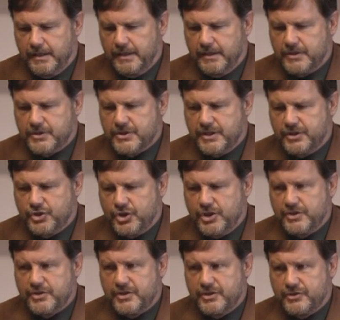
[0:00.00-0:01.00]
is that
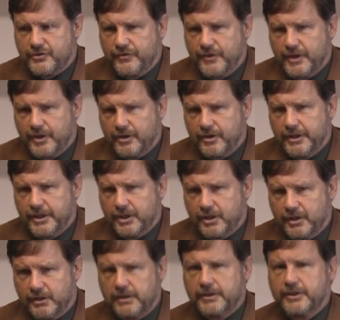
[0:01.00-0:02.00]
Jesus very
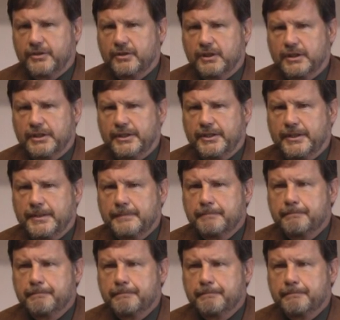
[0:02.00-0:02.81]
clearly